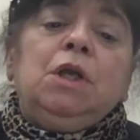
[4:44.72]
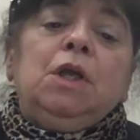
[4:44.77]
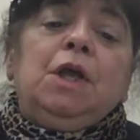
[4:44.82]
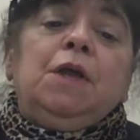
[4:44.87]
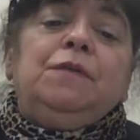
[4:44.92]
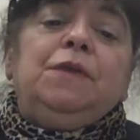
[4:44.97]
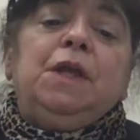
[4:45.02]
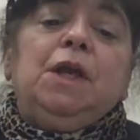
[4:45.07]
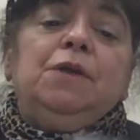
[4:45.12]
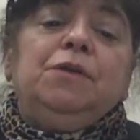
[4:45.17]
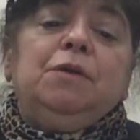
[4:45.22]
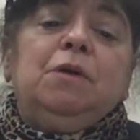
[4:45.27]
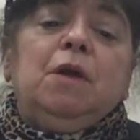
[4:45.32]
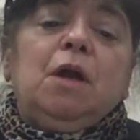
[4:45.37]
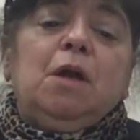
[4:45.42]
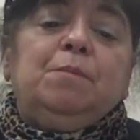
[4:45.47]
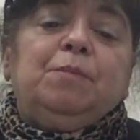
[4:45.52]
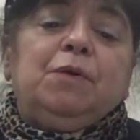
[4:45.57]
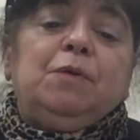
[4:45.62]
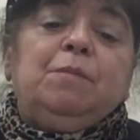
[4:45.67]
The other
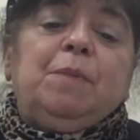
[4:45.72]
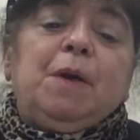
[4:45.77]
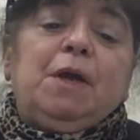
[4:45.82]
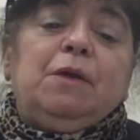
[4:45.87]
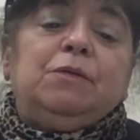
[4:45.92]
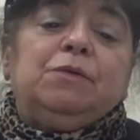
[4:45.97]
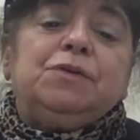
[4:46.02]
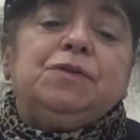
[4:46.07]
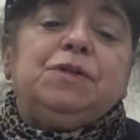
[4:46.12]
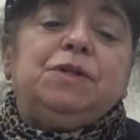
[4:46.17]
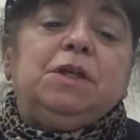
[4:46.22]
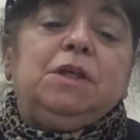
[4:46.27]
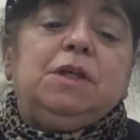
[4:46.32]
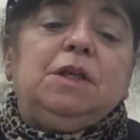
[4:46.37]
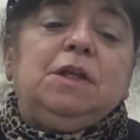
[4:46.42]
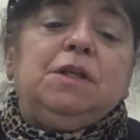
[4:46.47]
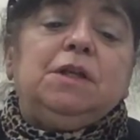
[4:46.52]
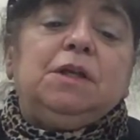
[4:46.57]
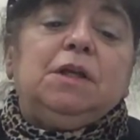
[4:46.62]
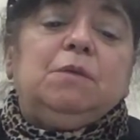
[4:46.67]
opera by
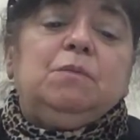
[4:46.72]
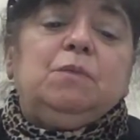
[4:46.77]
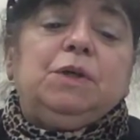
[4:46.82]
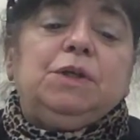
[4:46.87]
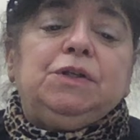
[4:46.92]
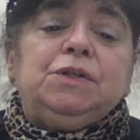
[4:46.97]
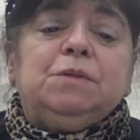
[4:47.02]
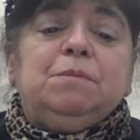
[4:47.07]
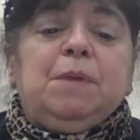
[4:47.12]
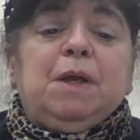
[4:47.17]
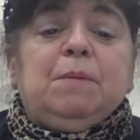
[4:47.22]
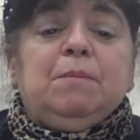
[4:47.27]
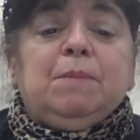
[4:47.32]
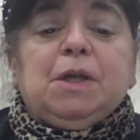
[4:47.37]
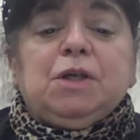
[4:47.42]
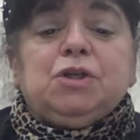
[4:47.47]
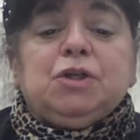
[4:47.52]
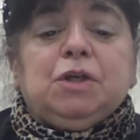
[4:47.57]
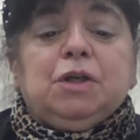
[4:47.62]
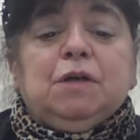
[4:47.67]
Rossini that I wanted to make
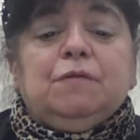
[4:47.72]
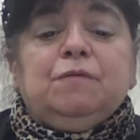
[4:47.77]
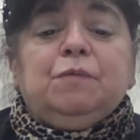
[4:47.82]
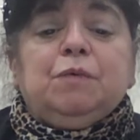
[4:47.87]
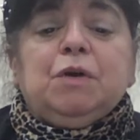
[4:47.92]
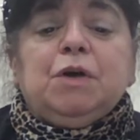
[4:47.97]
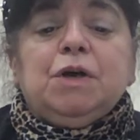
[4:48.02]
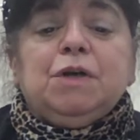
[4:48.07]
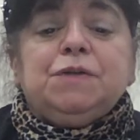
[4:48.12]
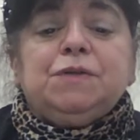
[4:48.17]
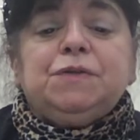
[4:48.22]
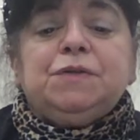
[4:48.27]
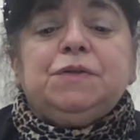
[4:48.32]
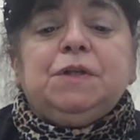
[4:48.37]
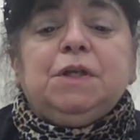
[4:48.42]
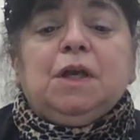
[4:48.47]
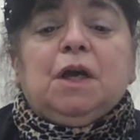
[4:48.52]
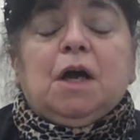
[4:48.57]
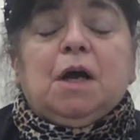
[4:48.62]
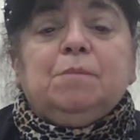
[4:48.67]
mention of was
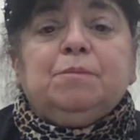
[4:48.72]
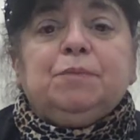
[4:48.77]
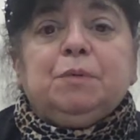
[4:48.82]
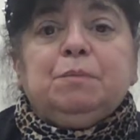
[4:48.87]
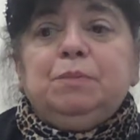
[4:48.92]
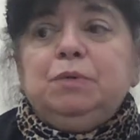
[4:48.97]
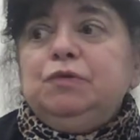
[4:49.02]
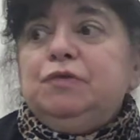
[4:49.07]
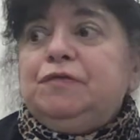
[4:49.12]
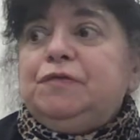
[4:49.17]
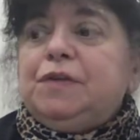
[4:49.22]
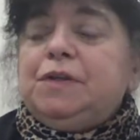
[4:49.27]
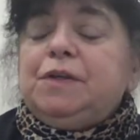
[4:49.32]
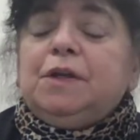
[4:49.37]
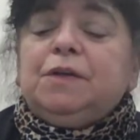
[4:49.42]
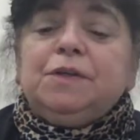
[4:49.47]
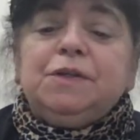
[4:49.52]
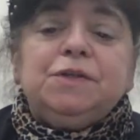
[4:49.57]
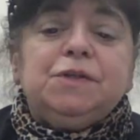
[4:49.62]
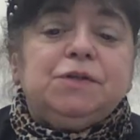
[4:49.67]
the opera buffa.
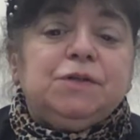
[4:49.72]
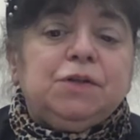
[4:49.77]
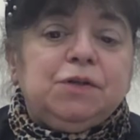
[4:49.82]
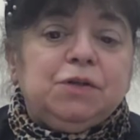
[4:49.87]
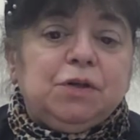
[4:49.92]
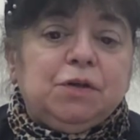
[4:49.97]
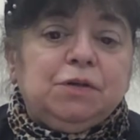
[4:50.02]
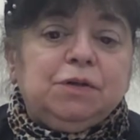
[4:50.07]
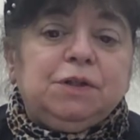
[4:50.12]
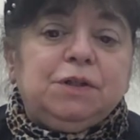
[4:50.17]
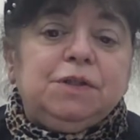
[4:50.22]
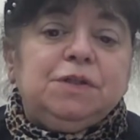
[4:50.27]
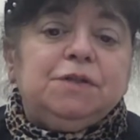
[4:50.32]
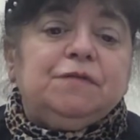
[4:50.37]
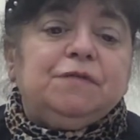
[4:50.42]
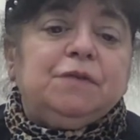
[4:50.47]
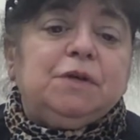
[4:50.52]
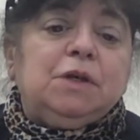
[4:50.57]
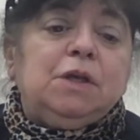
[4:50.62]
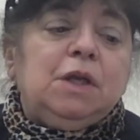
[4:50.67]
Now this is a totally
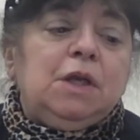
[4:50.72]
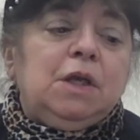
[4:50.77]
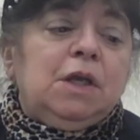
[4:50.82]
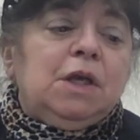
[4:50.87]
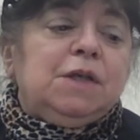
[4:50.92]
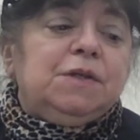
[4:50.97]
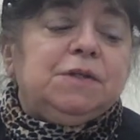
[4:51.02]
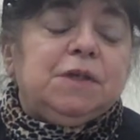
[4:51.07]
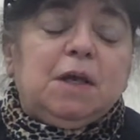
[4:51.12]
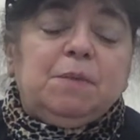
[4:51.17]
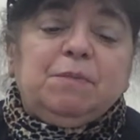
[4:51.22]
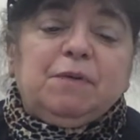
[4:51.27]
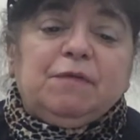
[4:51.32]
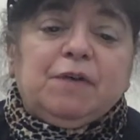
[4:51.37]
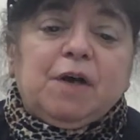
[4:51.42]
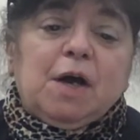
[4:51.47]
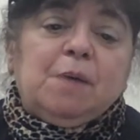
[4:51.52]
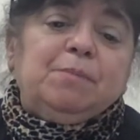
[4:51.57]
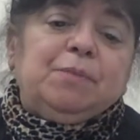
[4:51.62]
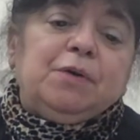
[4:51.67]
different type of
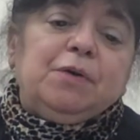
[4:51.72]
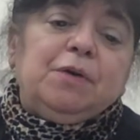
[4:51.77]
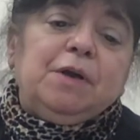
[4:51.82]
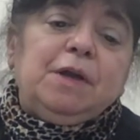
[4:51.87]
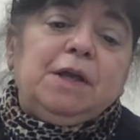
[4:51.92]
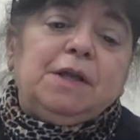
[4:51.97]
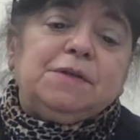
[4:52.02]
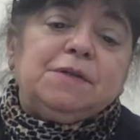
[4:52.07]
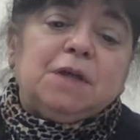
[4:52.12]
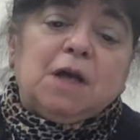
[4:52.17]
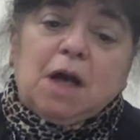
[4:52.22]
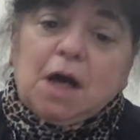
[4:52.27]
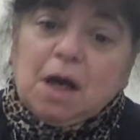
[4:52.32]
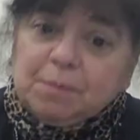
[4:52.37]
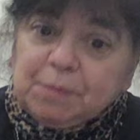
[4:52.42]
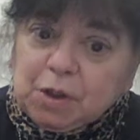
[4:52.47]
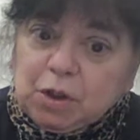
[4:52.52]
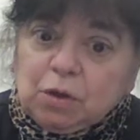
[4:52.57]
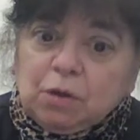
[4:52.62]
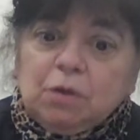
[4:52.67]
opera. It's
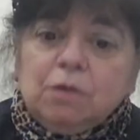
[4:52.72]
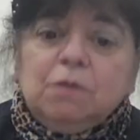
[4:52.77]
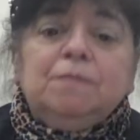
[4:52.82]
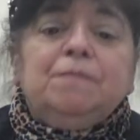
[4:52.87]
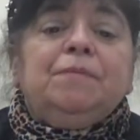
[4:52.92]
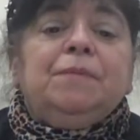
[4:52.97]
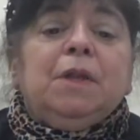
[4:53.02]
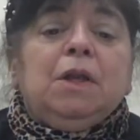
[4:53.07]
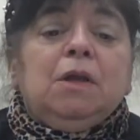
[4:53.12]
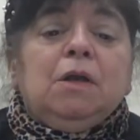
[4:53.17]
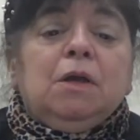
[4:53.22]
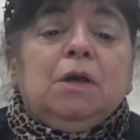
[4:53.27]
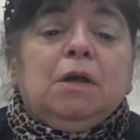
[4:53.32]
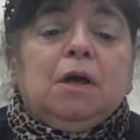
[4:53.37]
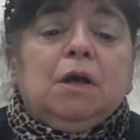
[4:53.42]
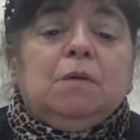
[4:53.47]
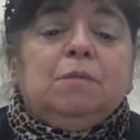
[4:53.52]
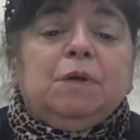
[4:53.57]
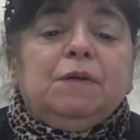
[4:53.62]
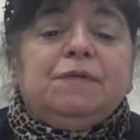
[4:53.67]
comical.
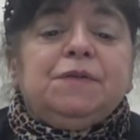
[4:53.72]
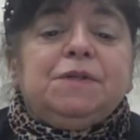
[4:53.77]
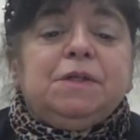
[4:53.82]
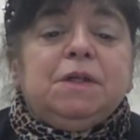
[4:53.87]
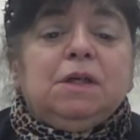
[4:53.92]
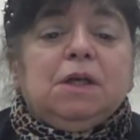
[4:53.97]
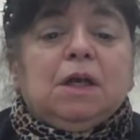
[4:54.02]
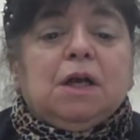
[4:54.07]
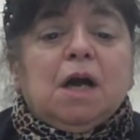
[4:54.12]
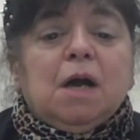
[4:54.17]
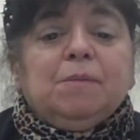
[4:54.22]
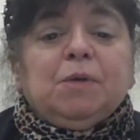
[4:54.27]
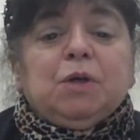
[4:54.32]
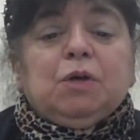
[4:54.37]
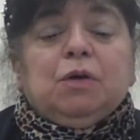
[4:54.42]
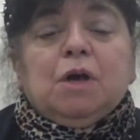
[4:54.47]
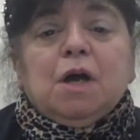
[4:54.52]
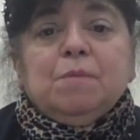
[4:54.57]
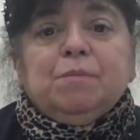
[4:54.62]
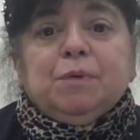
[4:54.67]
We've seen a
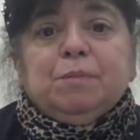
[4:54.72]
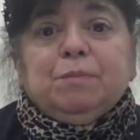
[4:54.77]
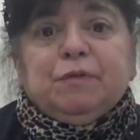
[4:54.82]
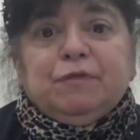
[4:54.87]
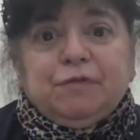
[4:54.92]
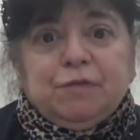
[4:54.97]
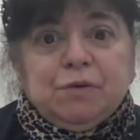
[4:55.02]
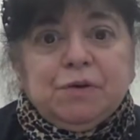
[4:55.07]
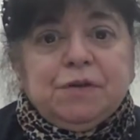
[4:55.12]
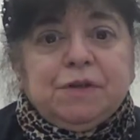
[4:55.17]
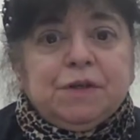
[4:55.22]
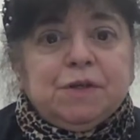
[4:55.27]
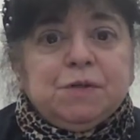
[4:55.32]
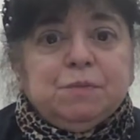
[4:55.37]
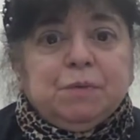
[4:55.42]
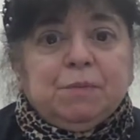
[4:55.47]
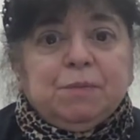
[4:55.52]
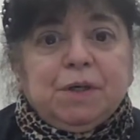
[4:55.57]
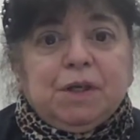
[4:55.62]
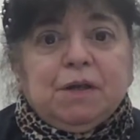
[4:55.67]
comical opera before this
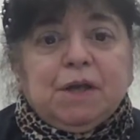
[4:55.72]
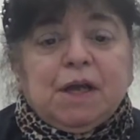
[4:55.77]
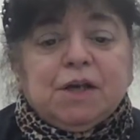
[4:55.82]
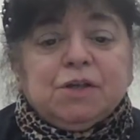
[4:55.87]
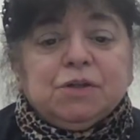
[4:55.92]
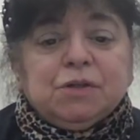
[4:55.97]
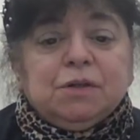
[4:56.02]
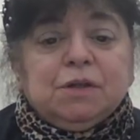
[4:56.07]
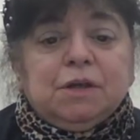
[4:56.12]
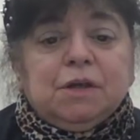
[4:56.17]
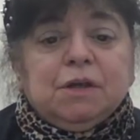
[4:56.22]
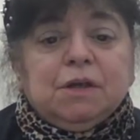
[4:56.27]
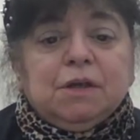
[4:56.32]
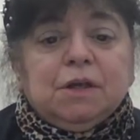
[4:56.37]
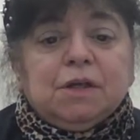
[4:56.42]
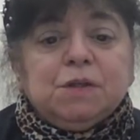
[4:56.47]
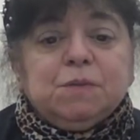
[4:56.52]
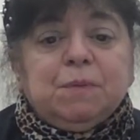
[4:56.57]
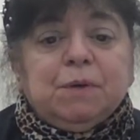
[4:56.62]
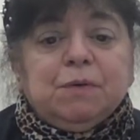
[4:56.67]
when we actually
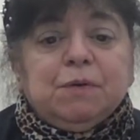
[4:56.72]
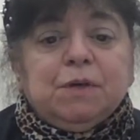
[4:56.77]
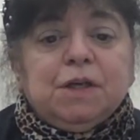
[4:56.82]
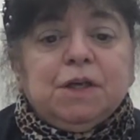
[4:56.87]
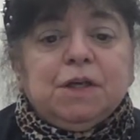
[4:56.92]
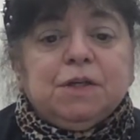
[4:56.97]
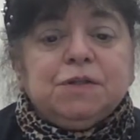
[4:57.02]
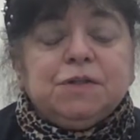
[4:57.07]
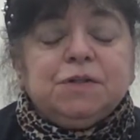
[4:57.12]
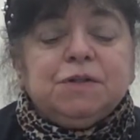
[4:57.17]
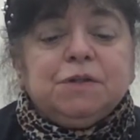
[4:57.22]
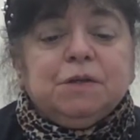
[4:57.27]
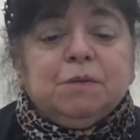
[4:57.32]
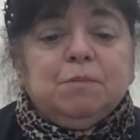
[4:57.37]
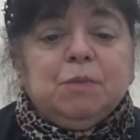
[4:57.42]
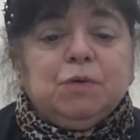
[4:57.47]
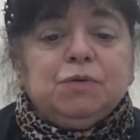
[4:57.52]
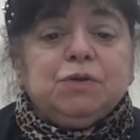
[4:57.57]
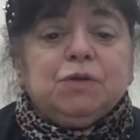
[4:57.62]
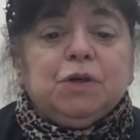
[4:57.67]
experienced
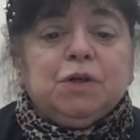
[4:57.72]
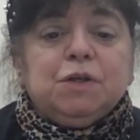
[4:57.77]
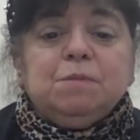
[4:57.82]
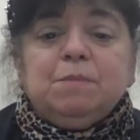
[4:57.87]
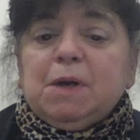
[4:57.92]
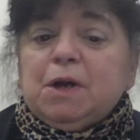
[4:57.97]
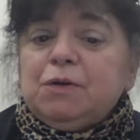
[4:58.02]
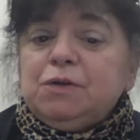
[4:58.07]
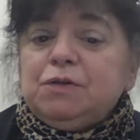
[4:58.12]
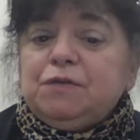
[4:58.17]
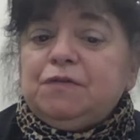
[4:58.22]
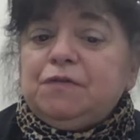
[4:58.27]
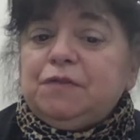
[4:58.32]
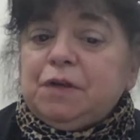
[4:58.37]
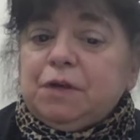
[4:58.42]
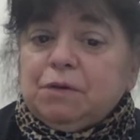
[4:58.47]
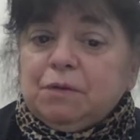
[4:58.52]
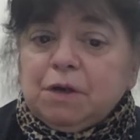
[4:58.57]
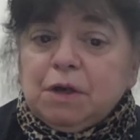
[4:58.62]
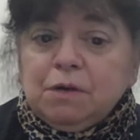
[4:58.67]
Mozart's Marriage of
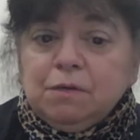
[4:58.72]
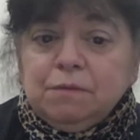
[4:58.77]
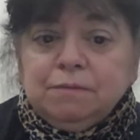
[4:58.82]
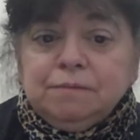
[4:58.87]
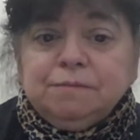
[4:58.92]
Figaro.